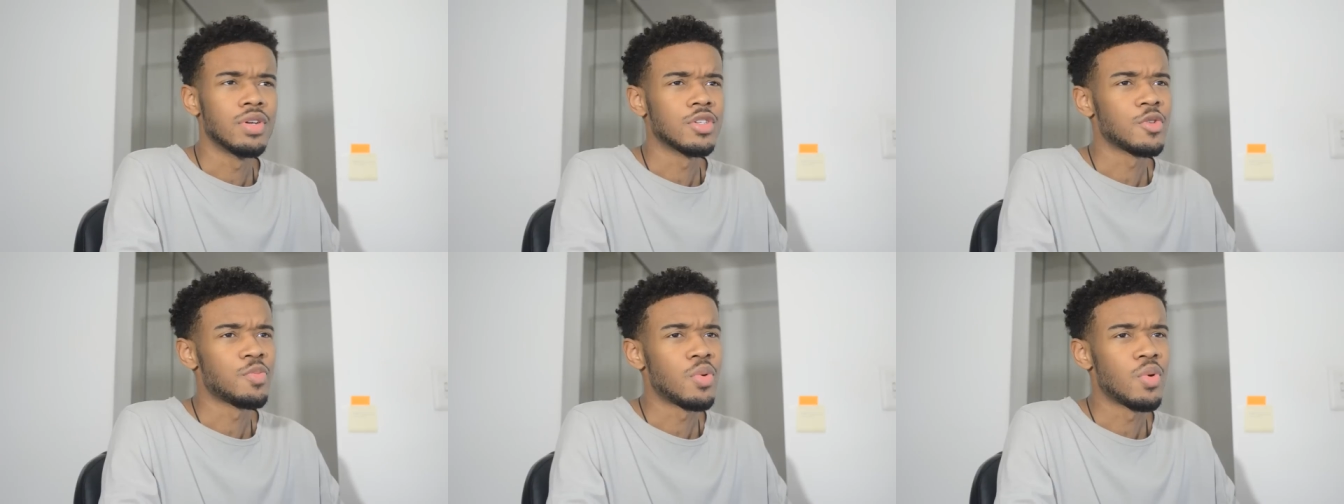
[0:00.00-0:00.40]
to
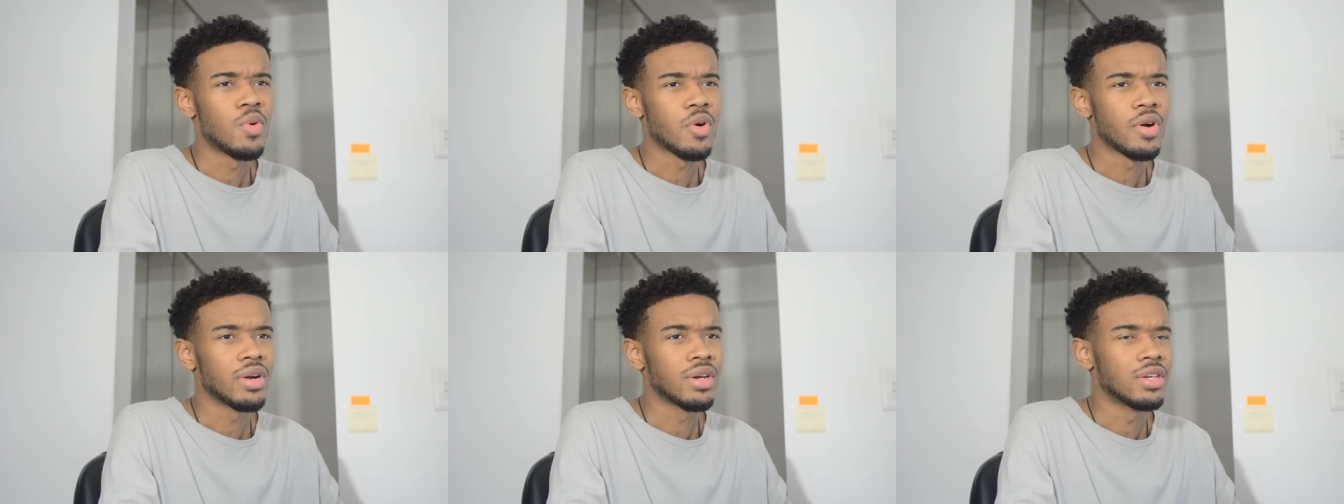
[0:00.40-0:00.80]

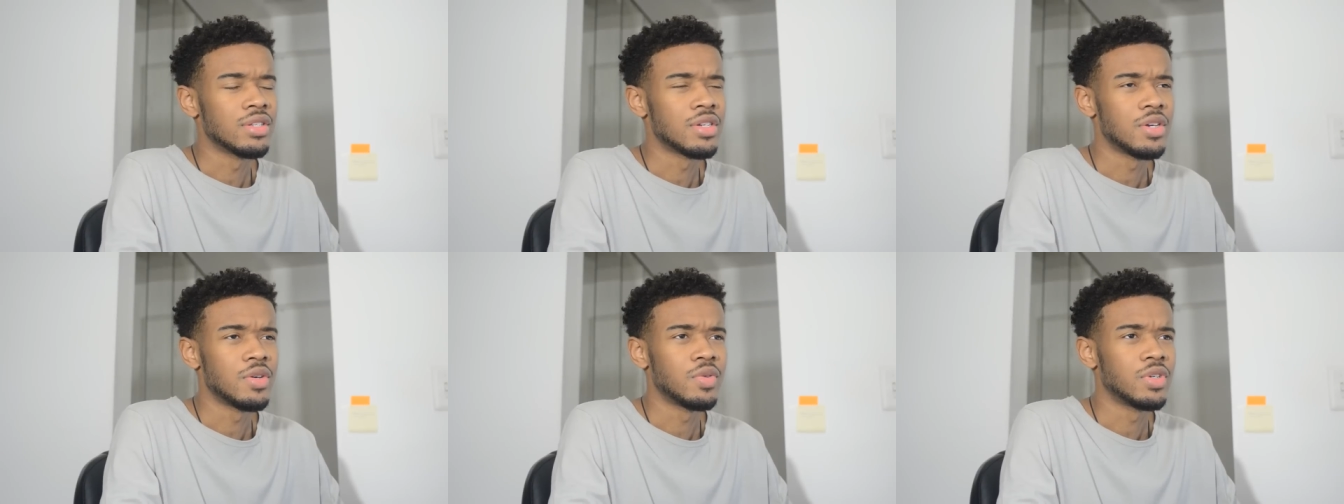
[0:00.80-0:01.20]
support and
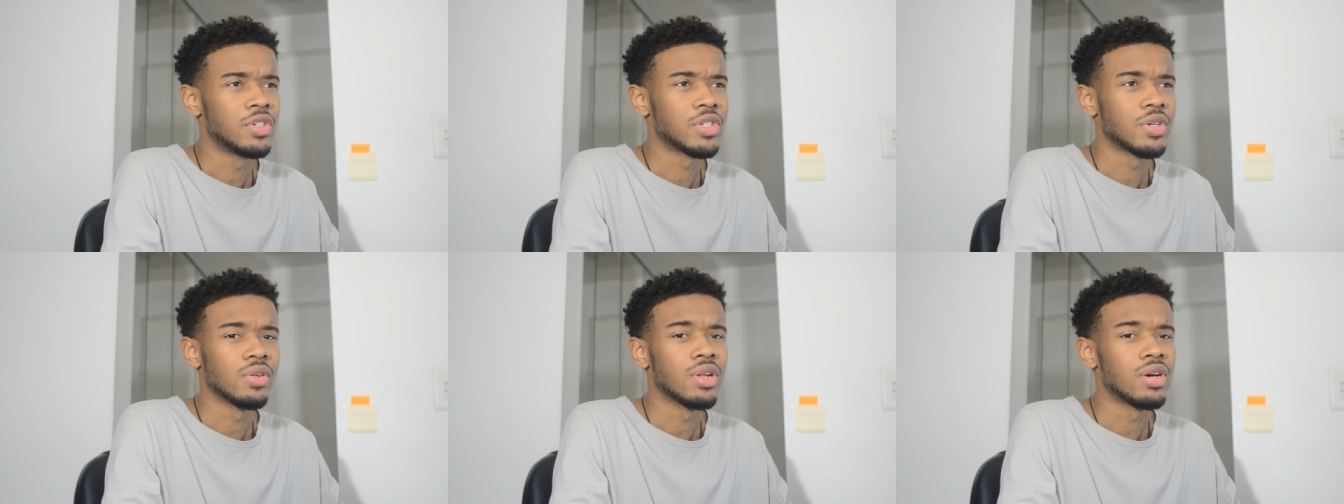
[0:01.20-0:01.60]
continuing to
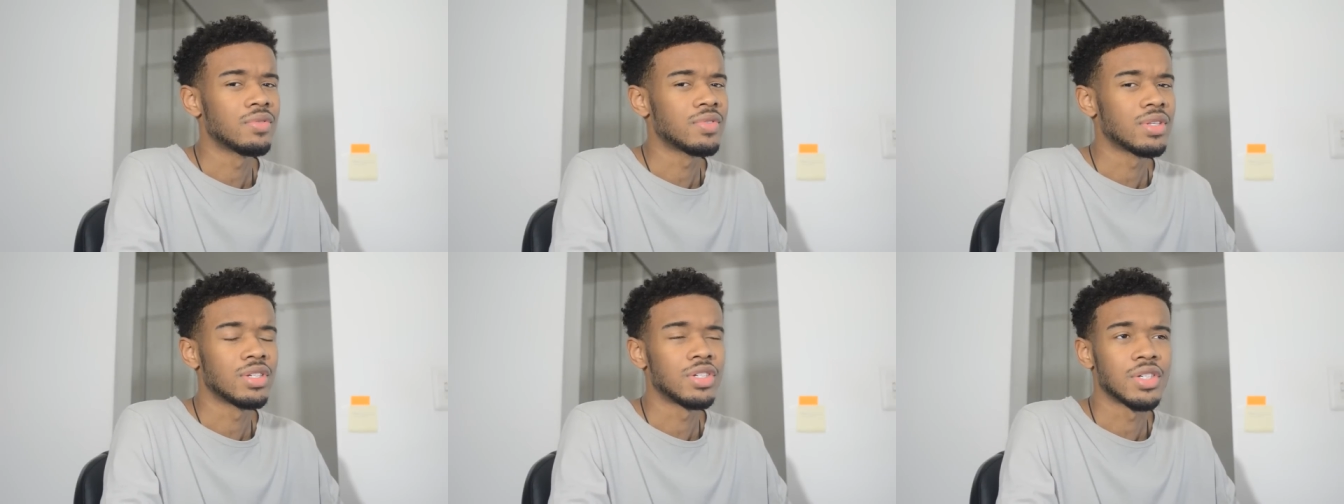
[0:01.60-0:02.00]
show love
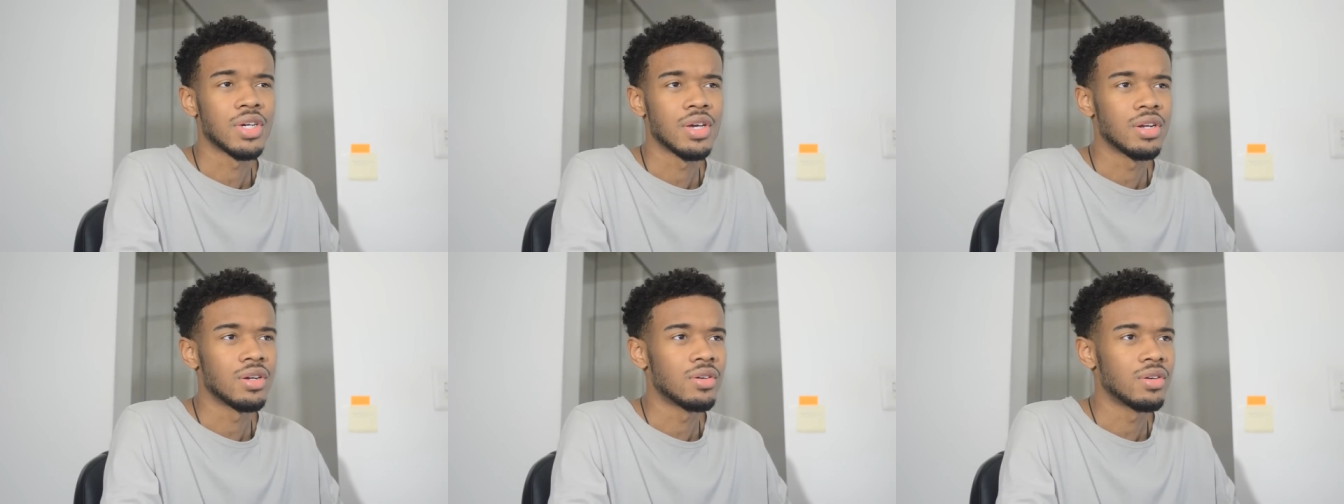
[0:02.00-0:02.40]
to the
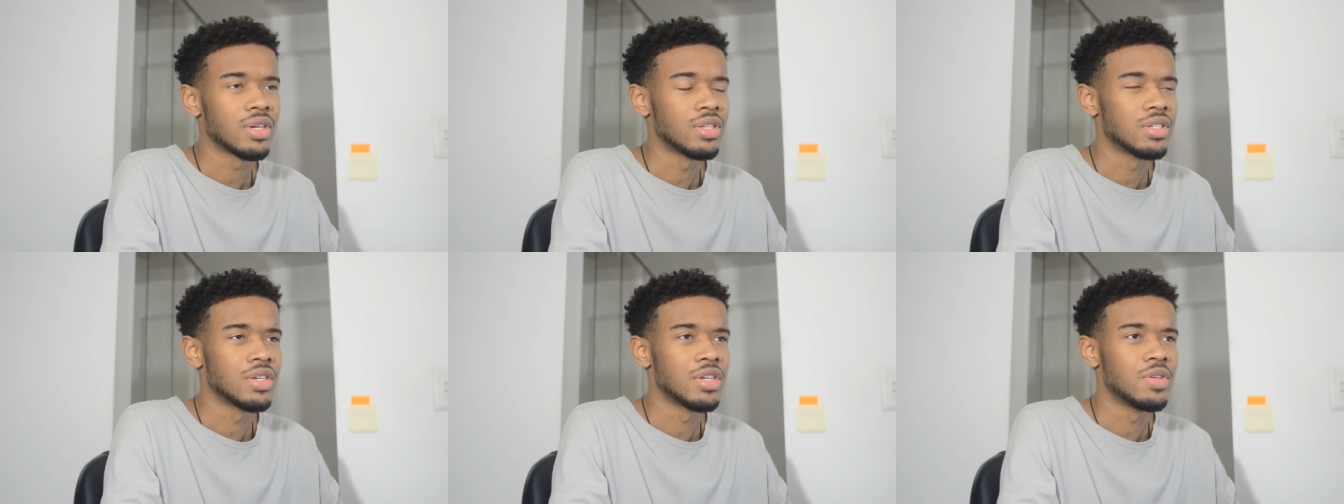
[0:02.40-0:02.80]
channel and
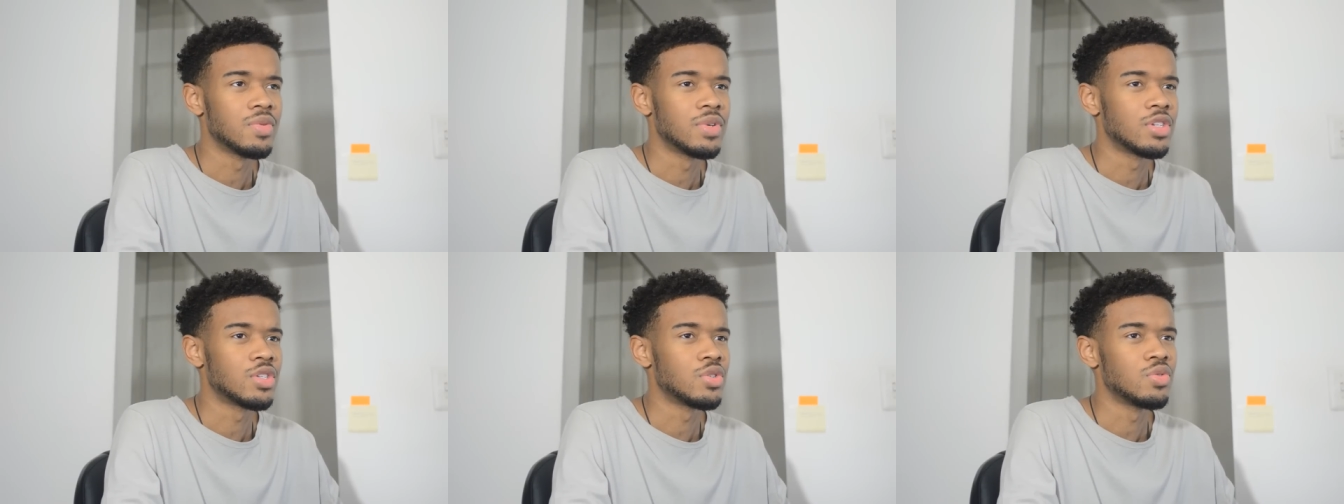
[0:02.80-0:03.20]

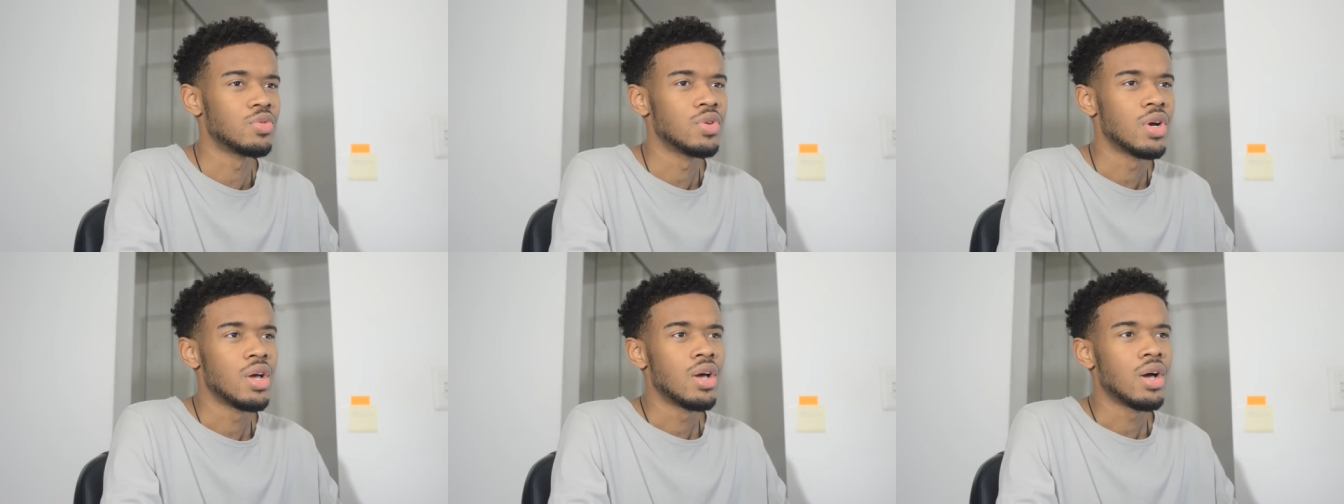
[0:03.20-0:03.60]
continuing to